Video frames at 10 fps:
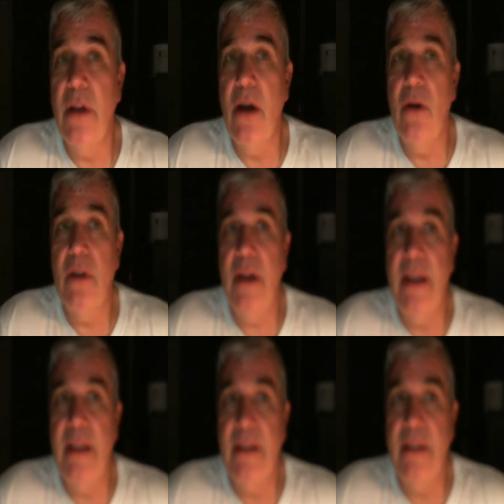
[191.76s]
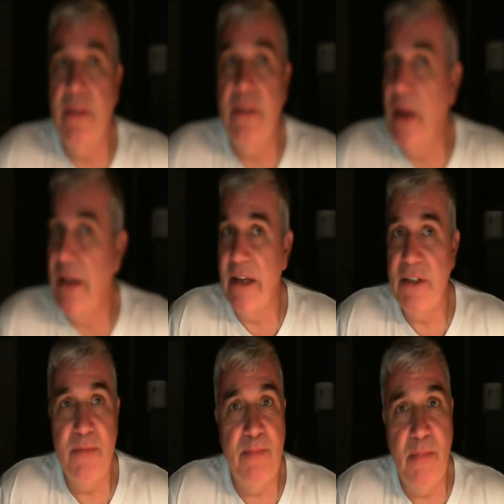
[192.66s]
I went out,
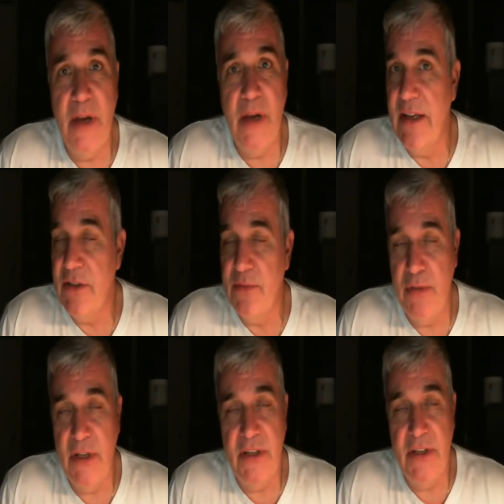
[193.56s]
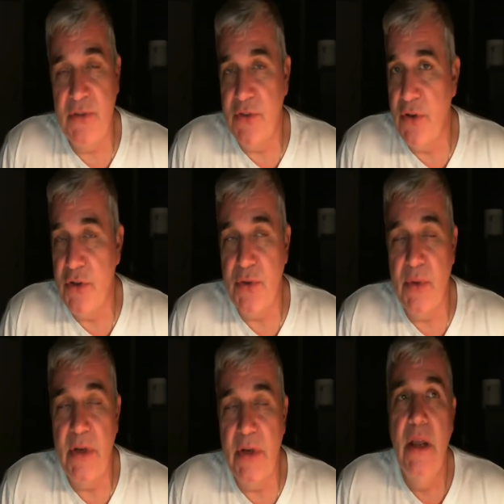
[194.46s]
my next place was
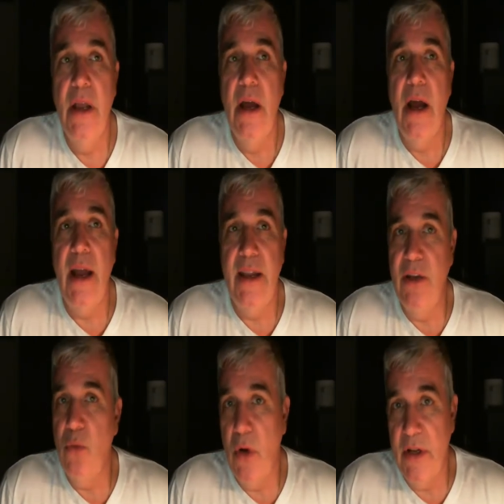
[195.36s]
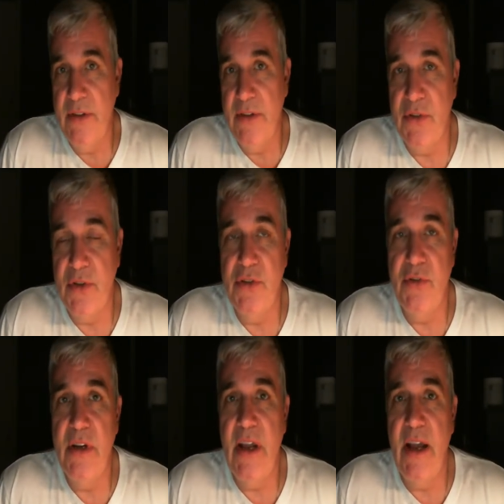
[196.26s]
surgery. I didn't want the
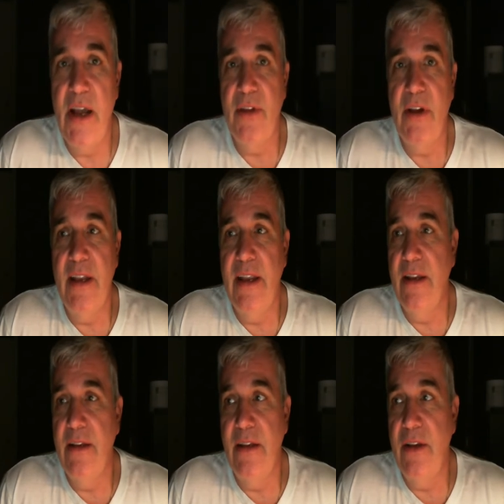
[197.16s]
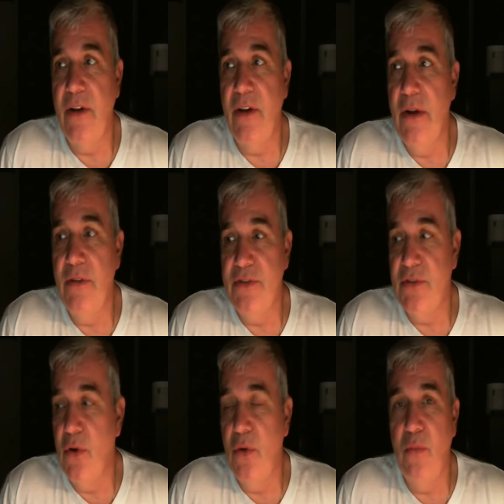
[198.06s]
surgery. I thought, and
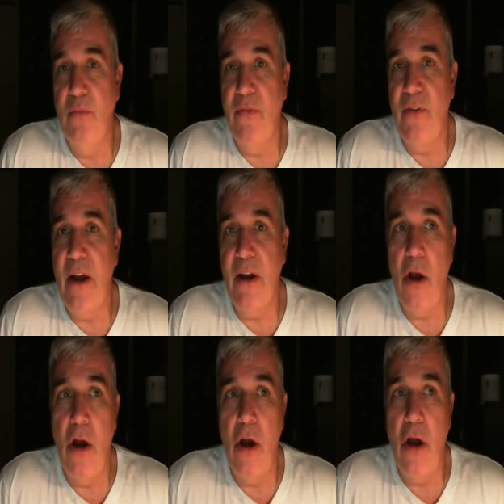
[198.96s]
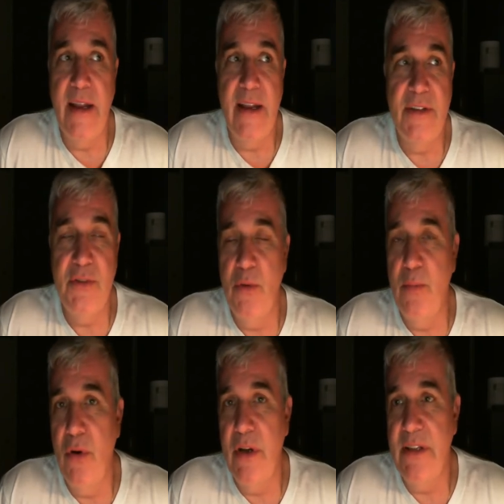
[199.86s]
I was so far gone, I
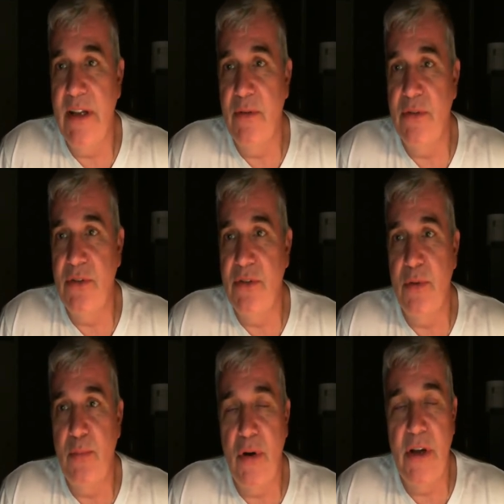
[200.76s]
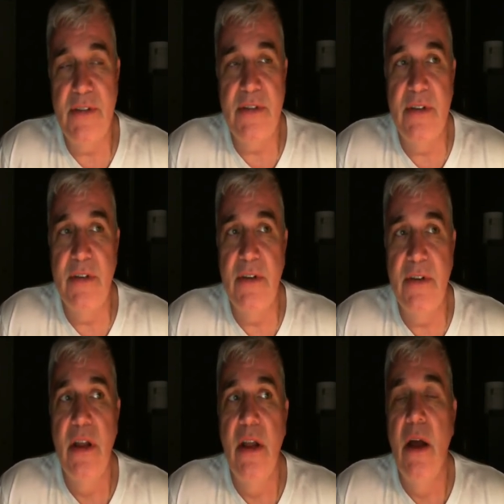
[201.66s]
got to a point that I was so depressed
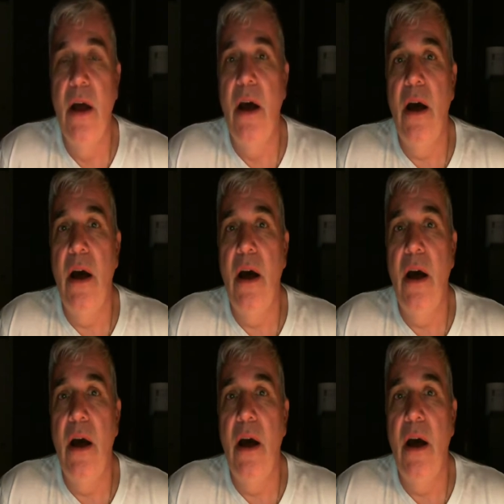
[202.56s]
and